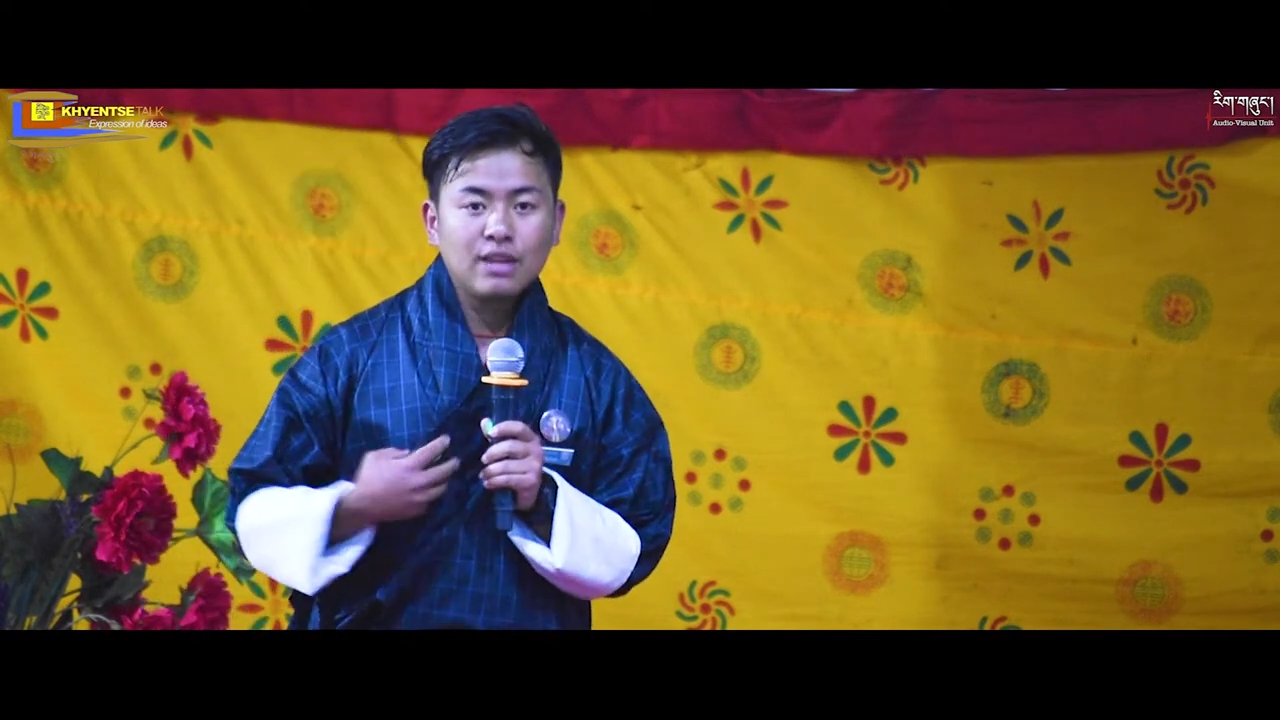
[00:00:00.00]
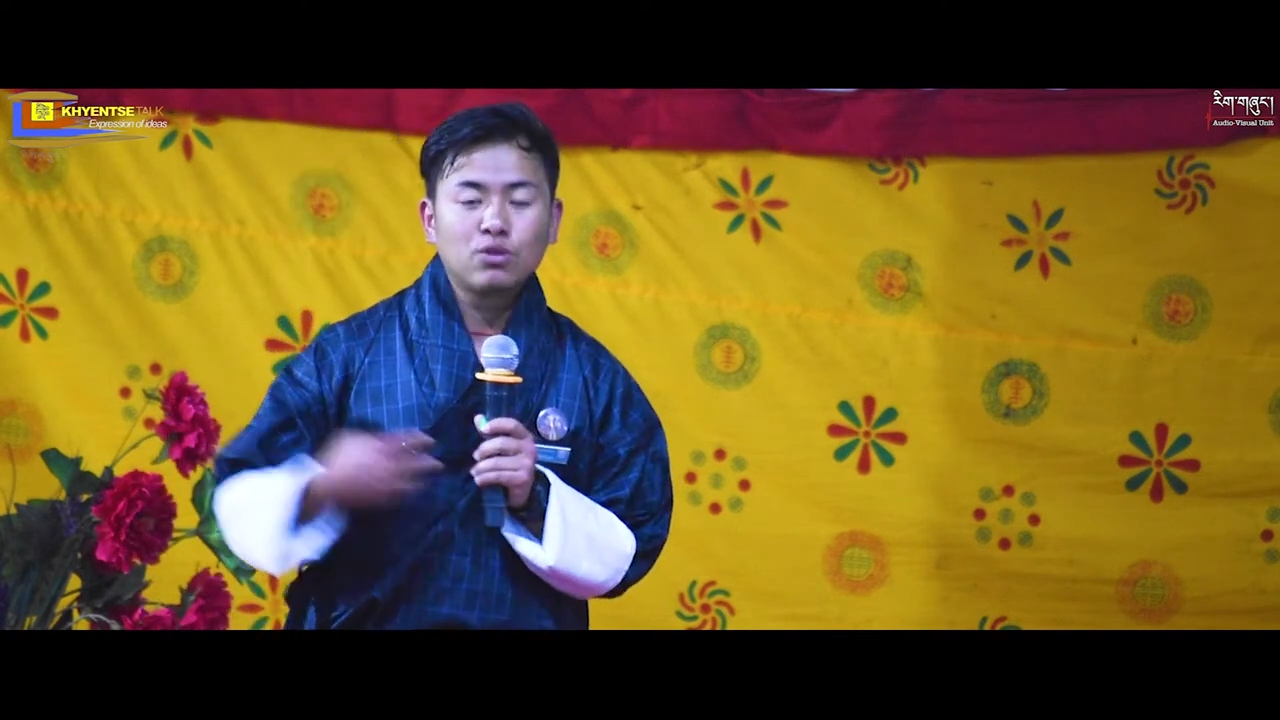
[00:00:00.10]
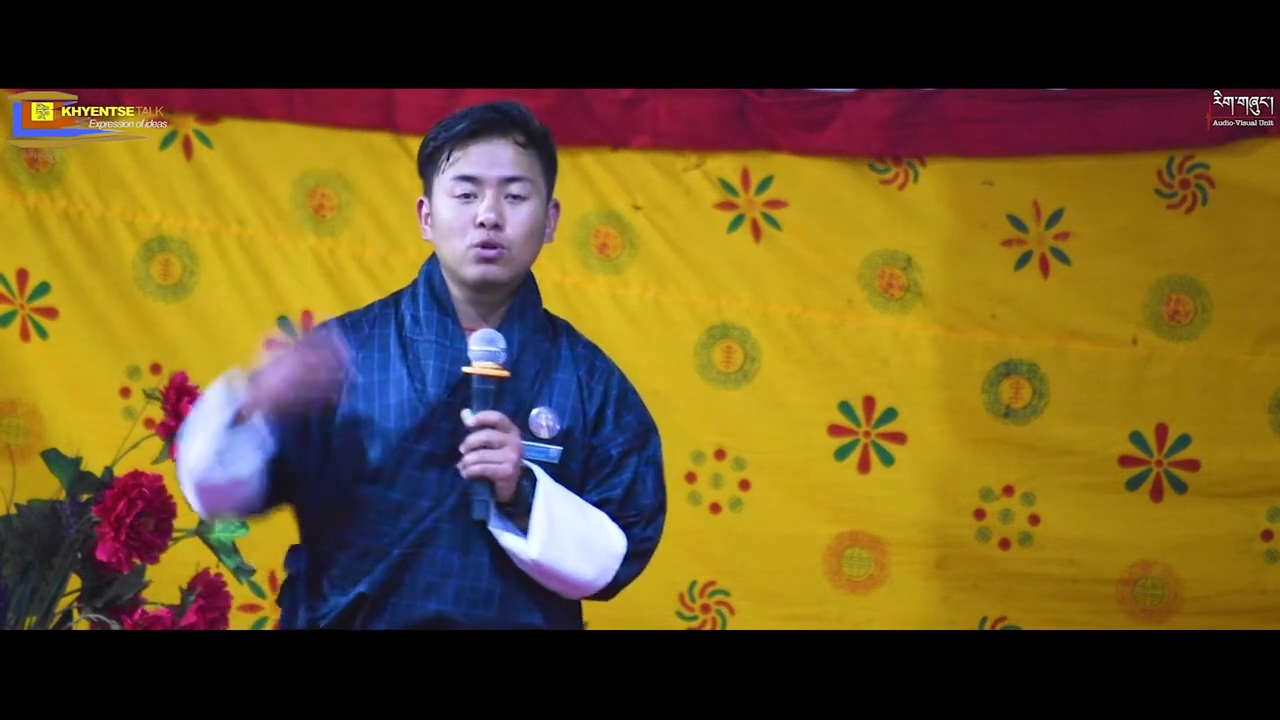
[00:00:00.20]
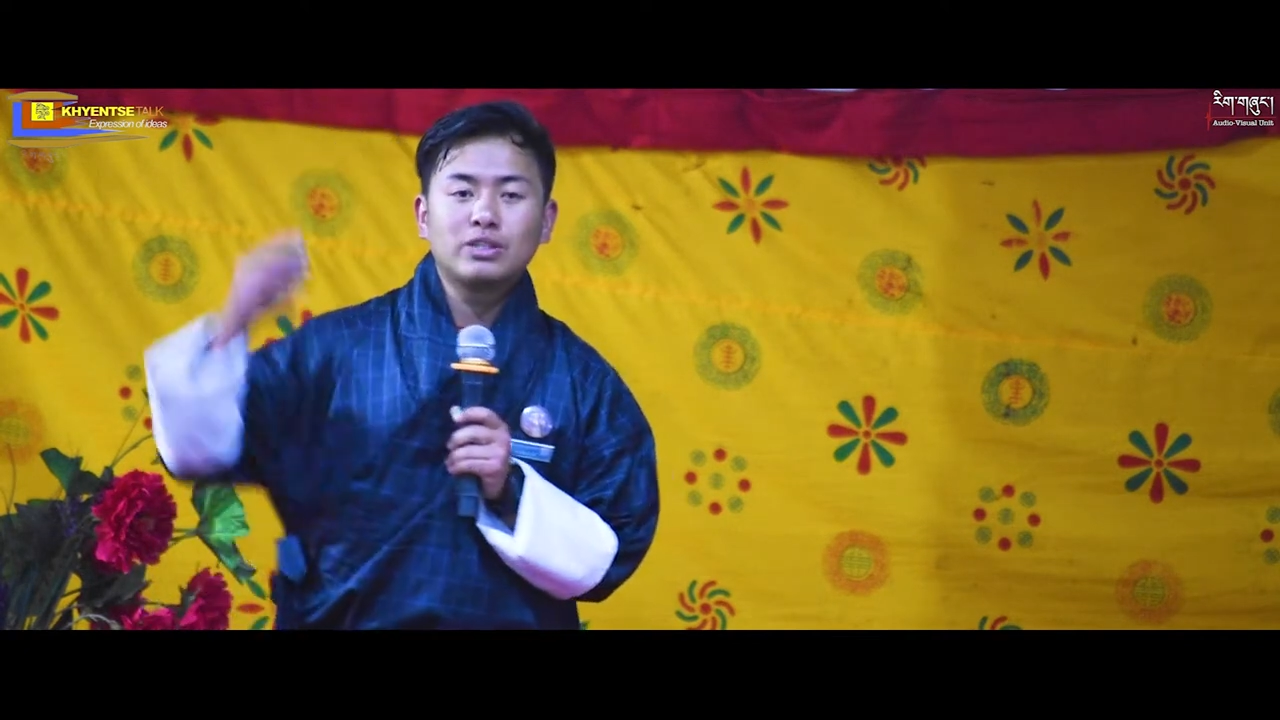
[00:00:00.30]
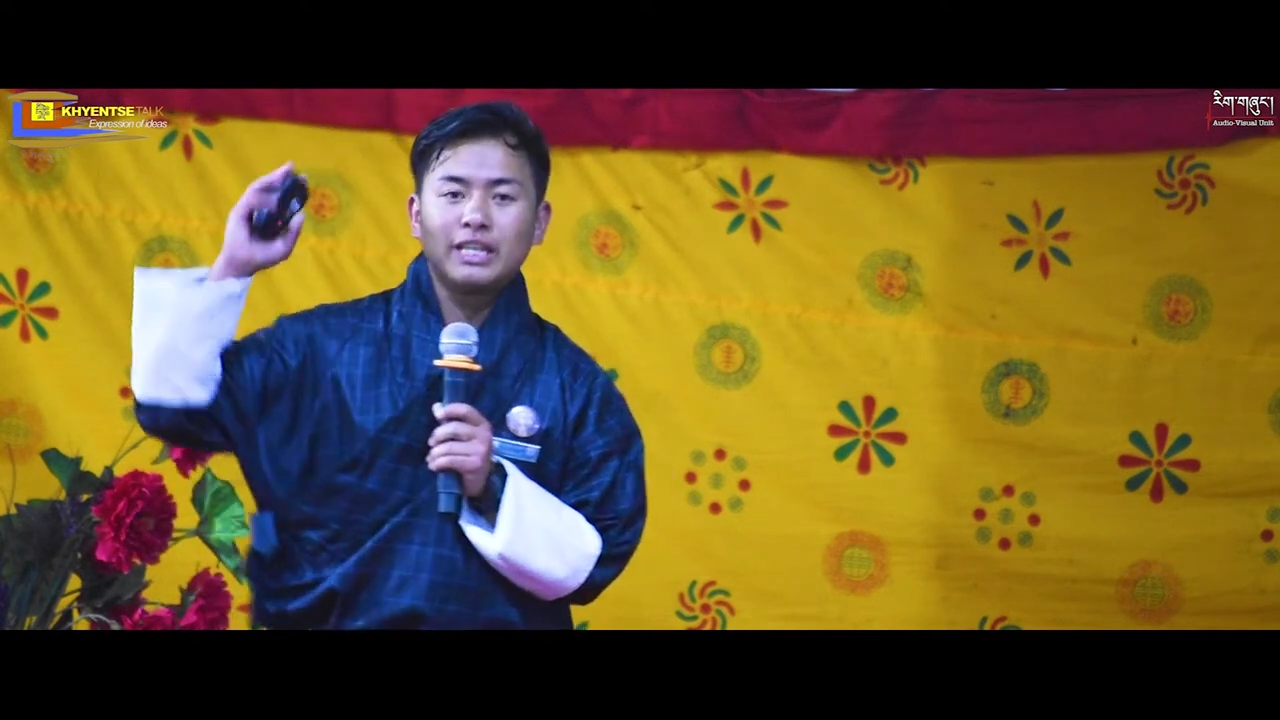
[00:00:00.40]

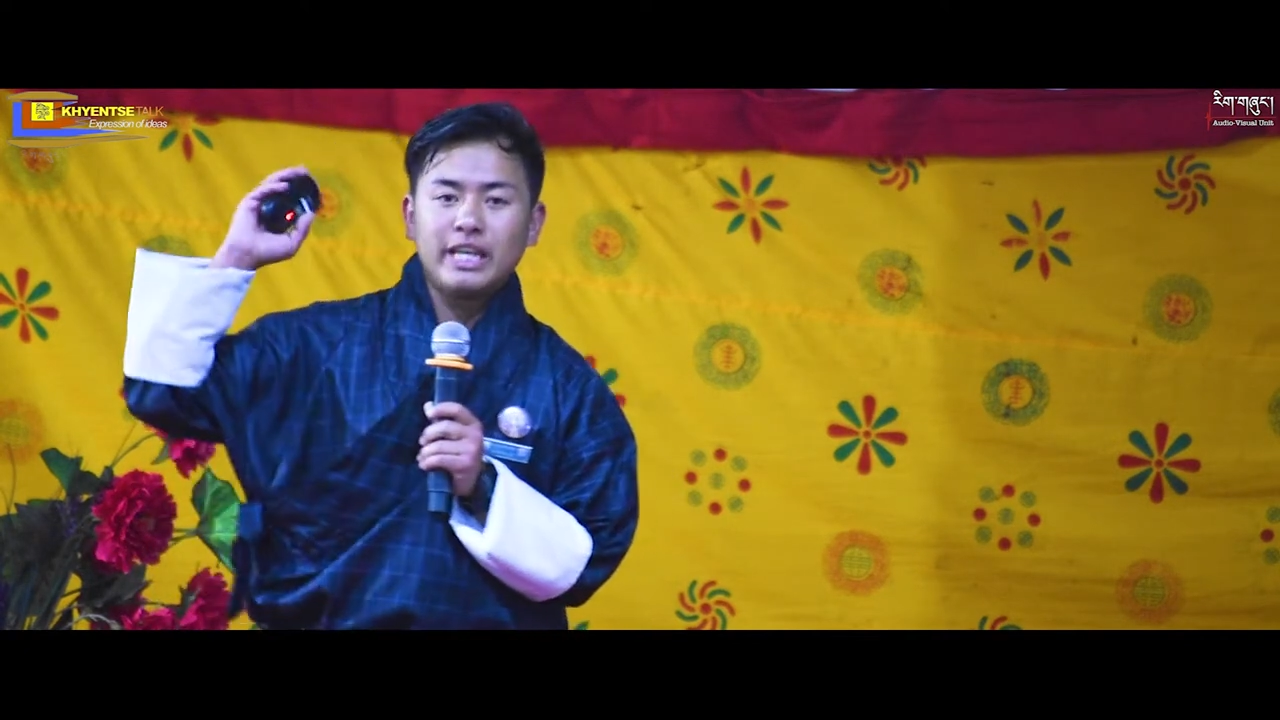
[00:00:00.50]
and those